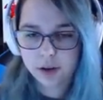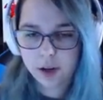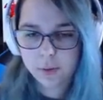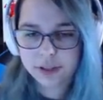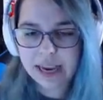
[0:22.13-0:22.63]
I
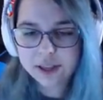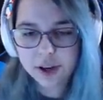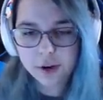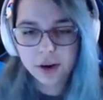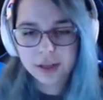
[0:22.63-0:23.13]
will taser
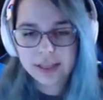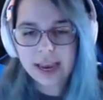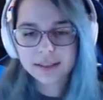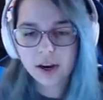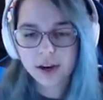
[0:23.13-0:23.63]
you! Right.
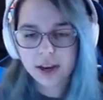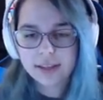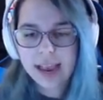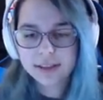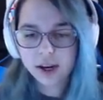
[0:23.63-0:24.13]
Tasered!
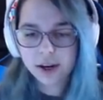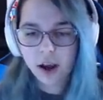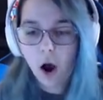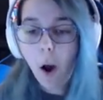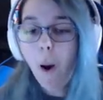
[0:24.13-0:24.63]
Tasered!
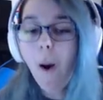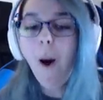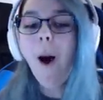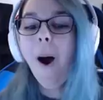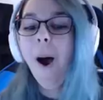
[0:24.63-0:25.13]
Oh!
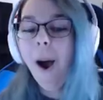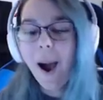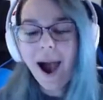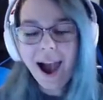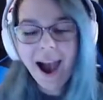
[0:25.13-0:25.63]

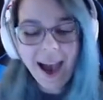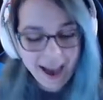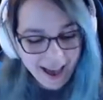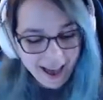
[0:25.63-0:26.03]
Ow.